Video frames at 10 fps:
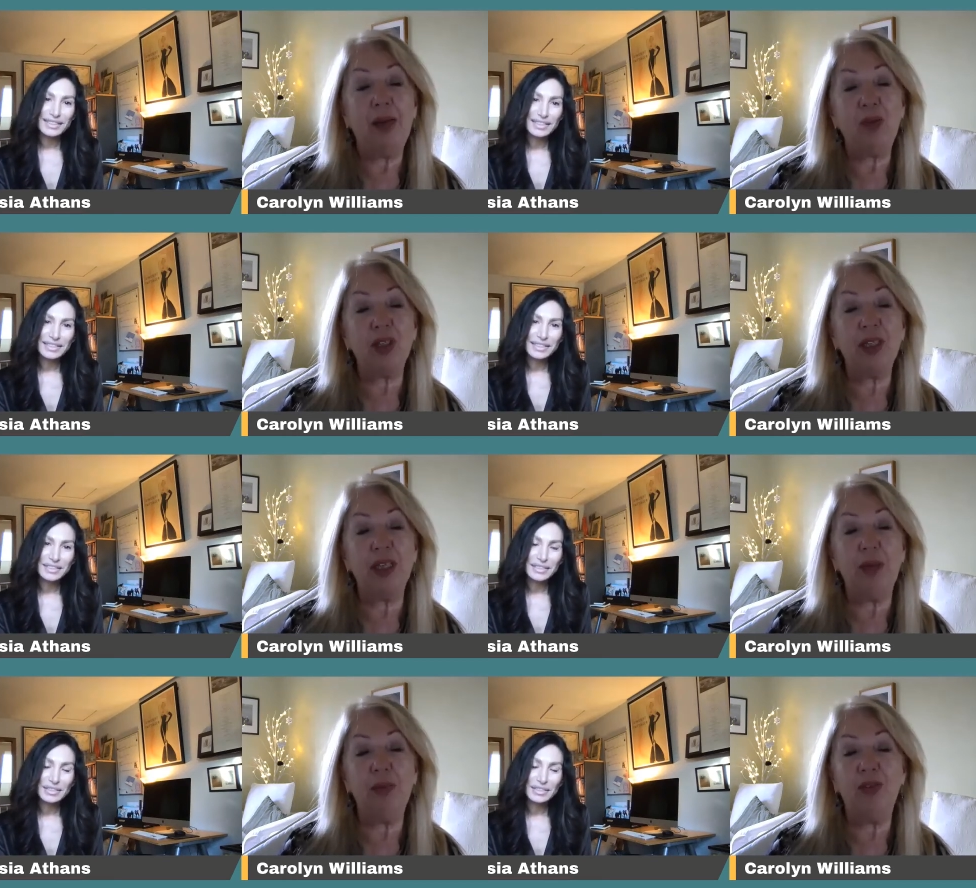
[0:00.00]
Speaker 1: And what's
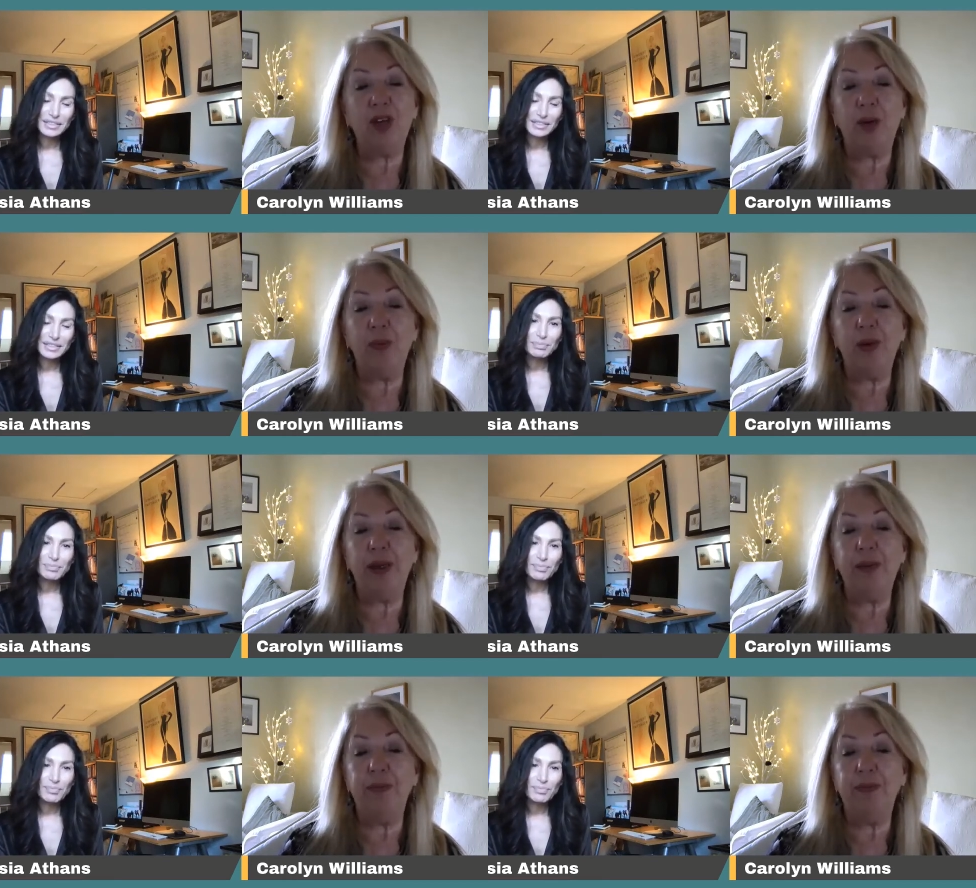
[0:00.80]
the name of your
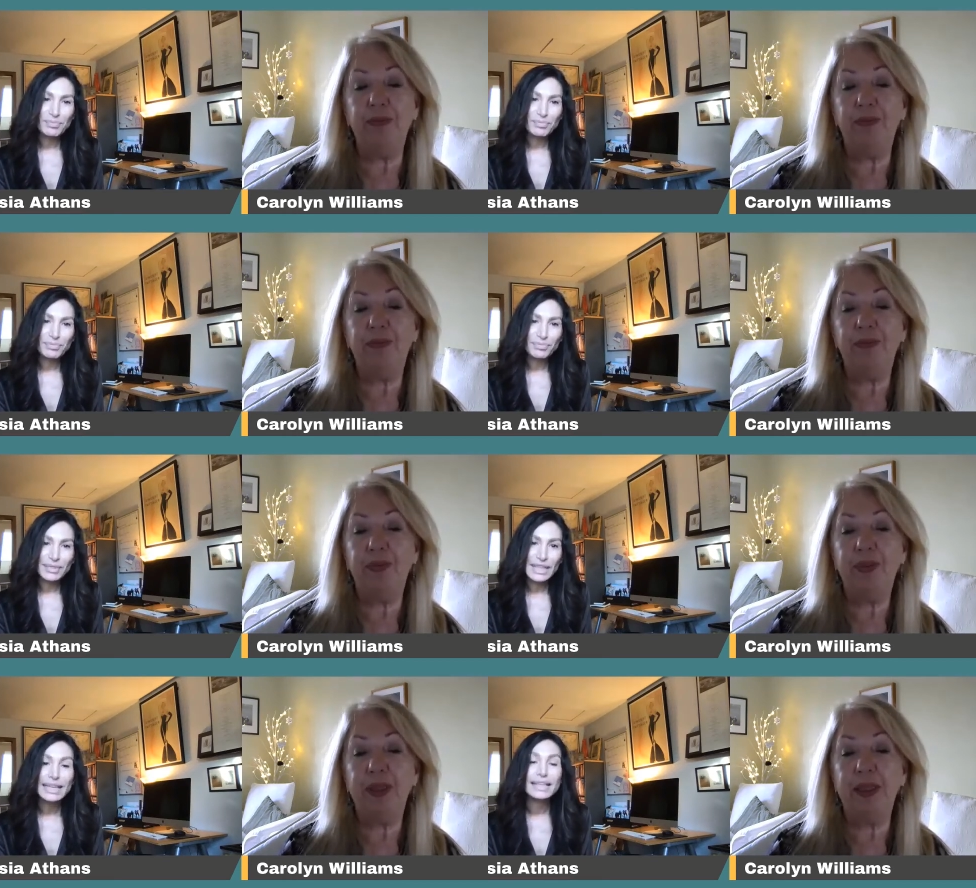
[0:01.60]
company?
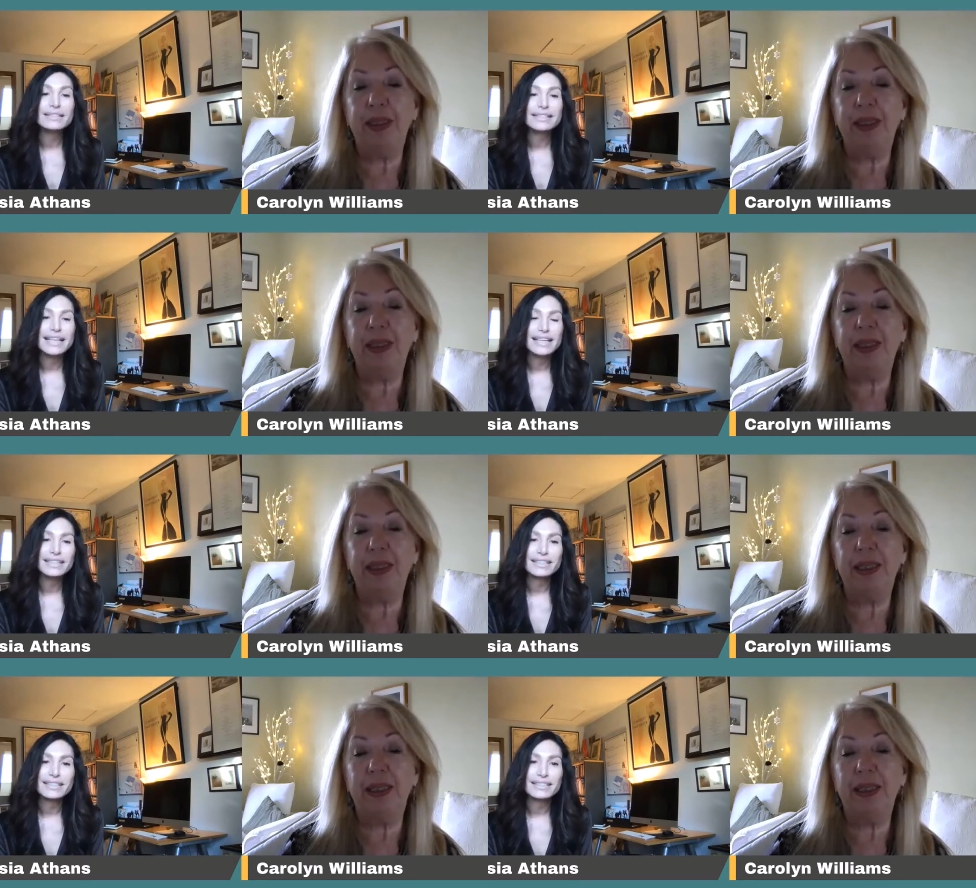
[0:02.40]

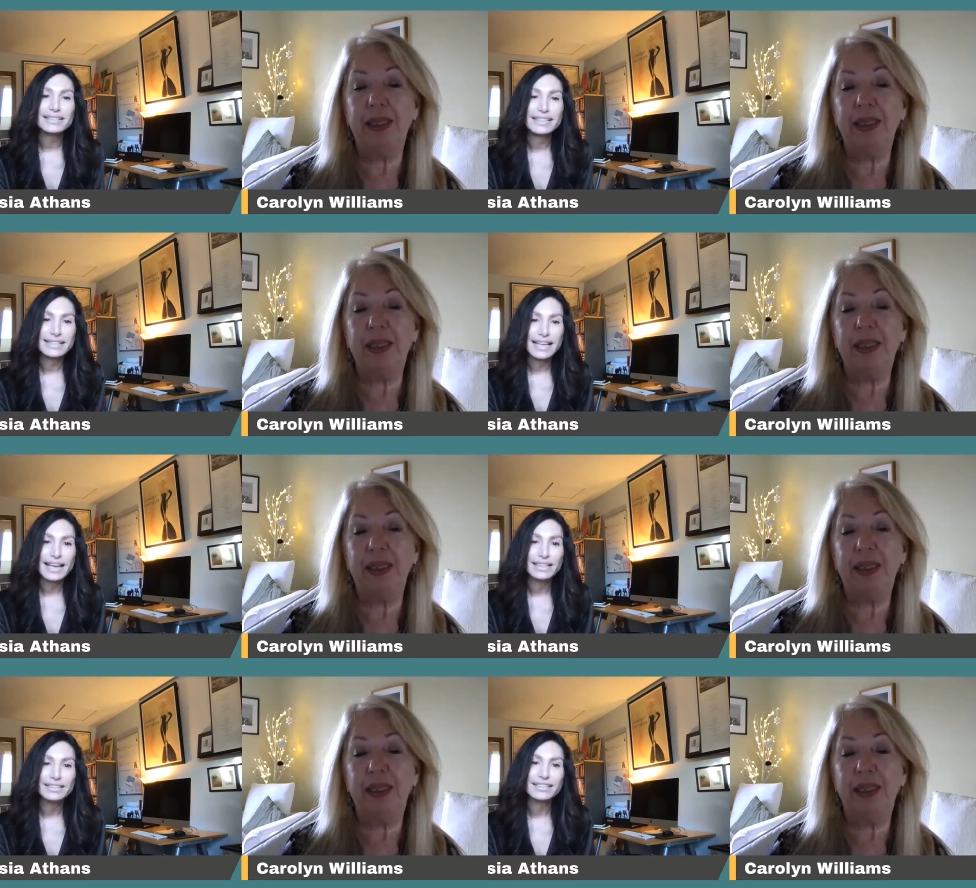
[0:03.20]
Speaker 2: Insight
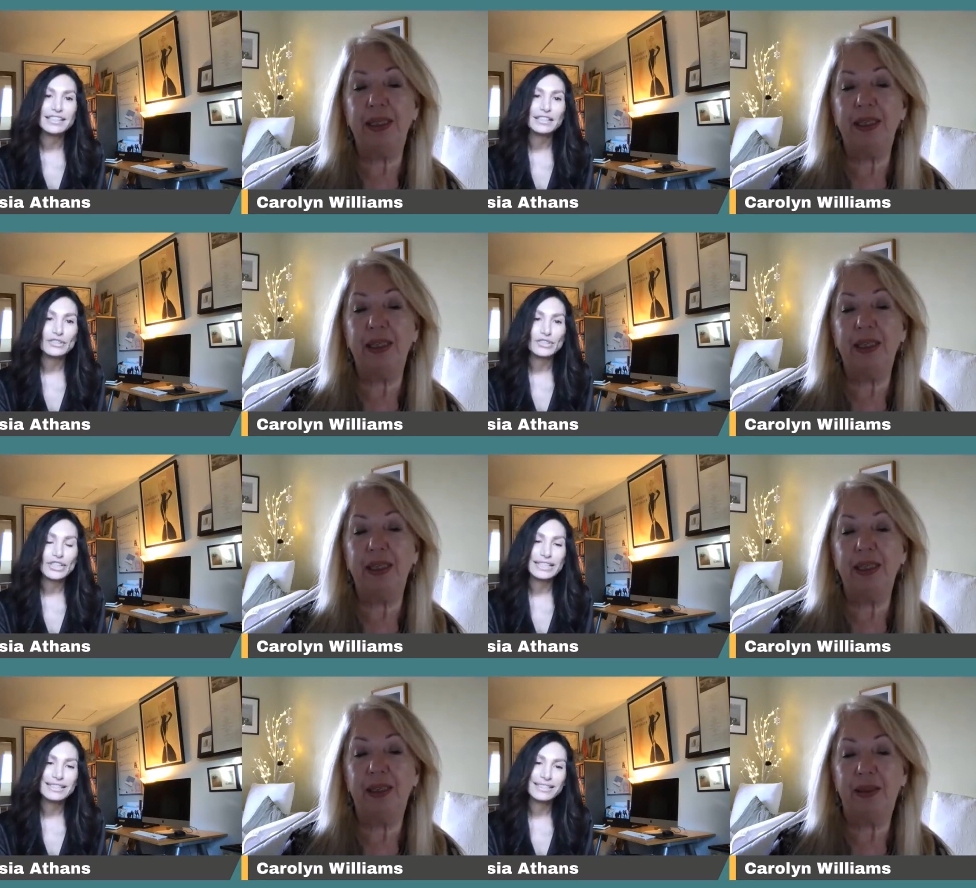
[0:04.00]
Design
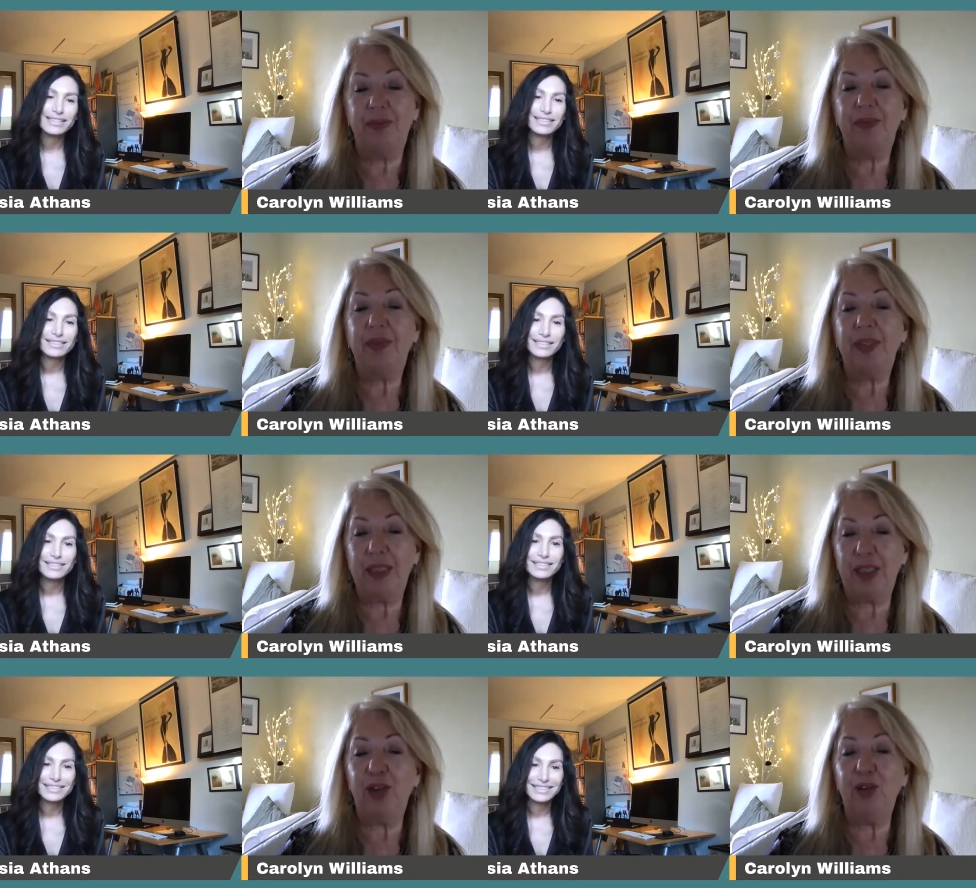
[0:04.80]
Solutions.
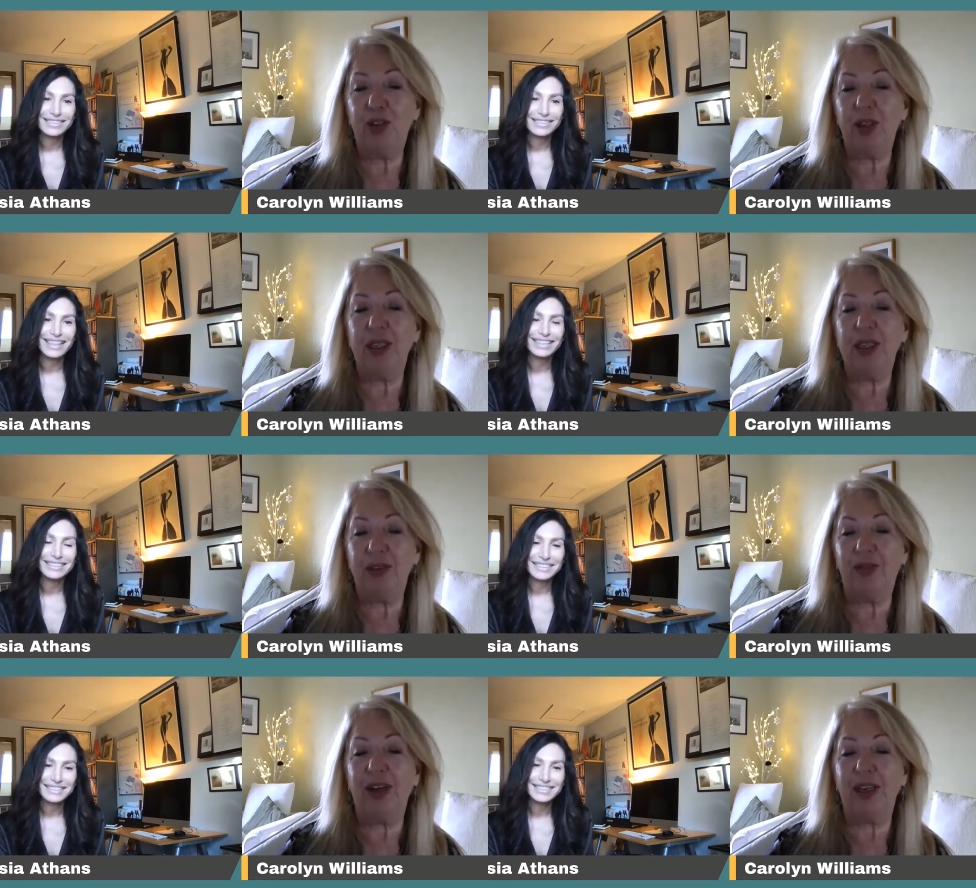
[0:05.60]
Speaker 1: The solutions
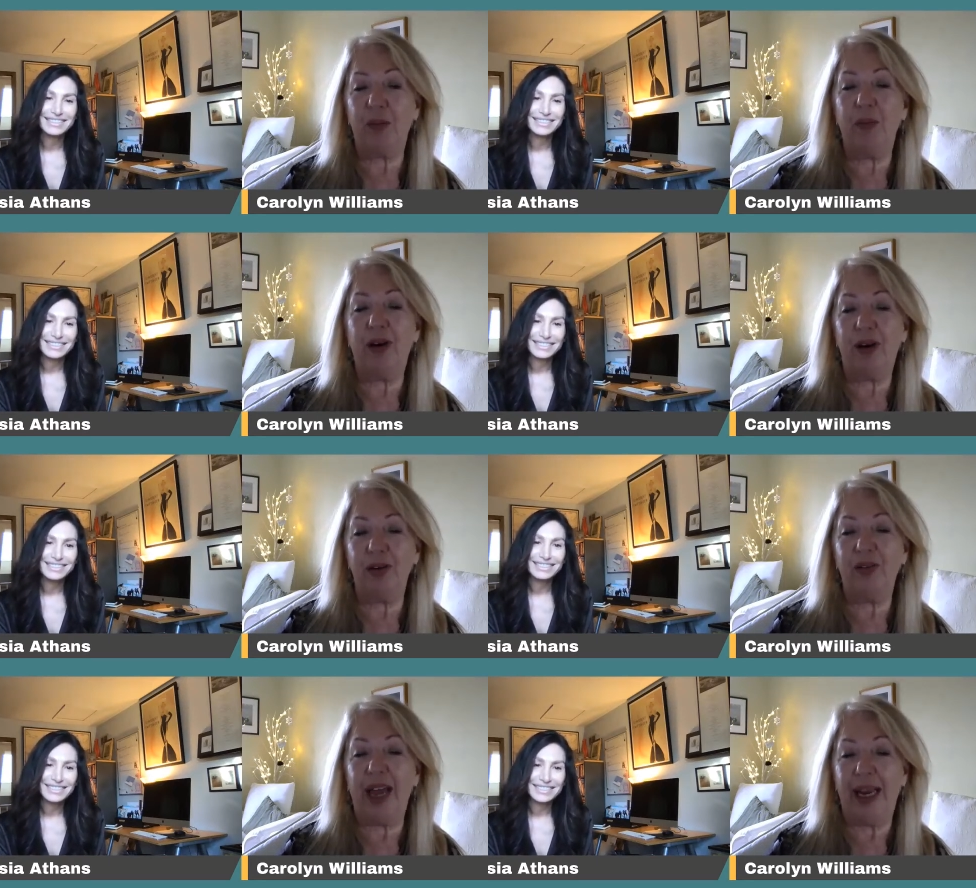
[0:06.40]
is a vital
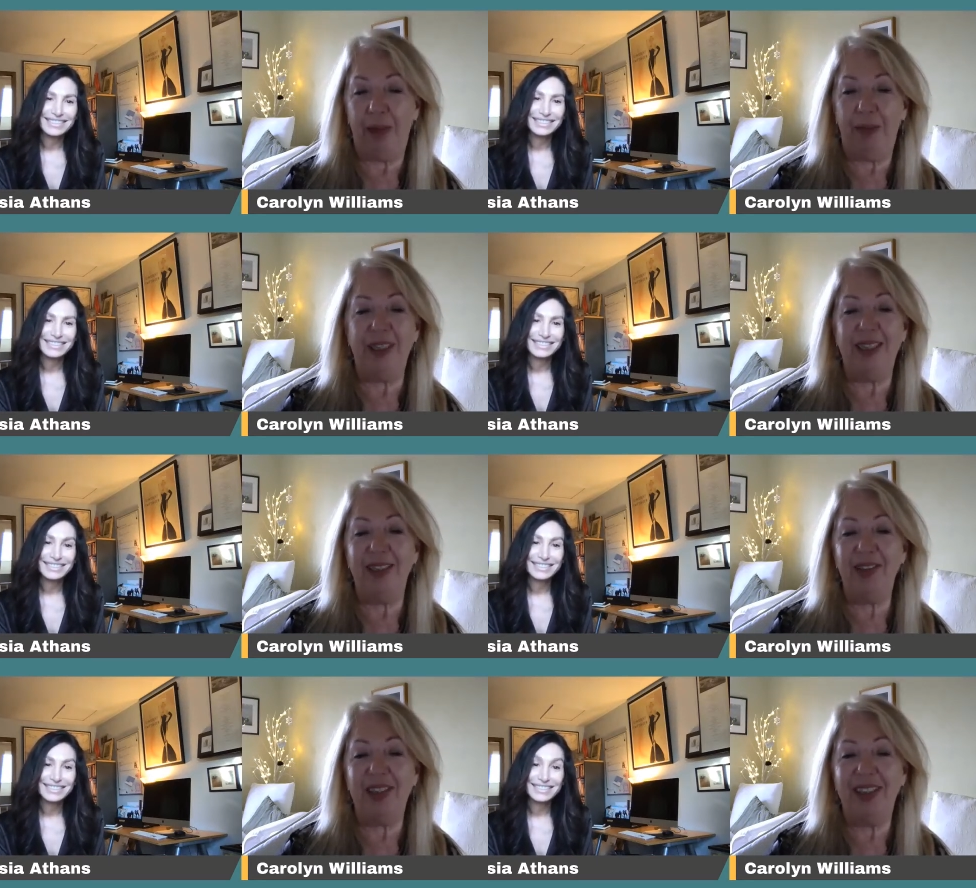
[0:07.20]
part of any
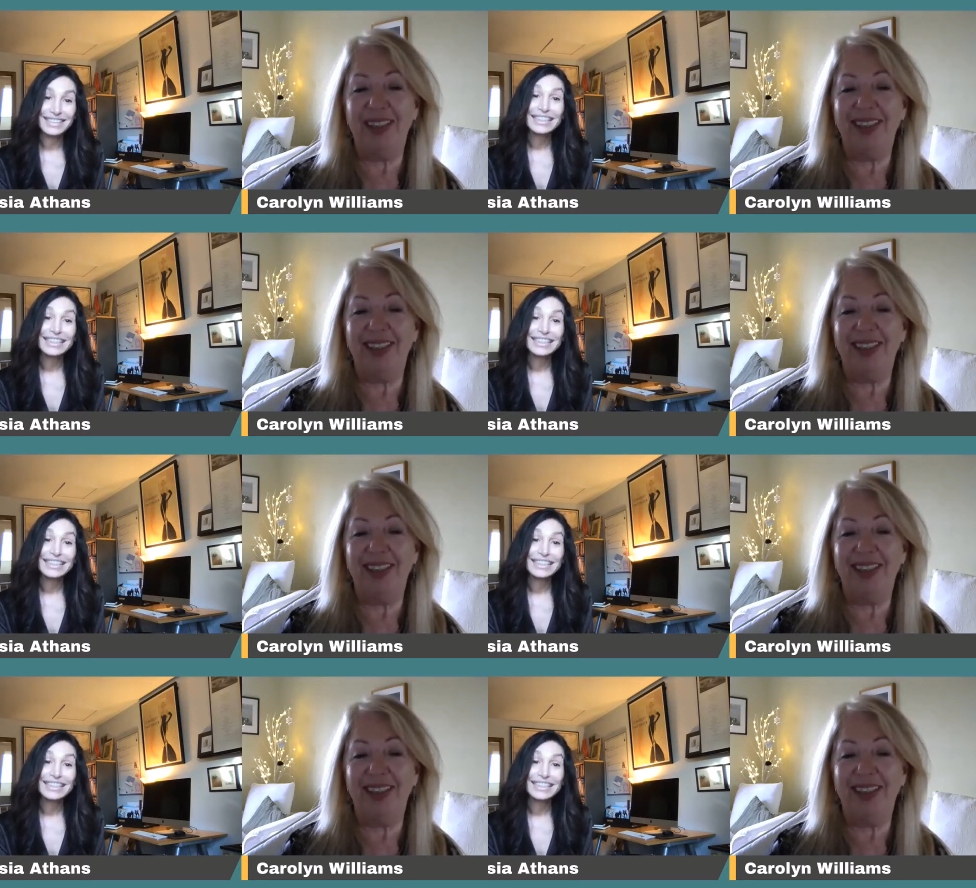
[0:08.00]
business.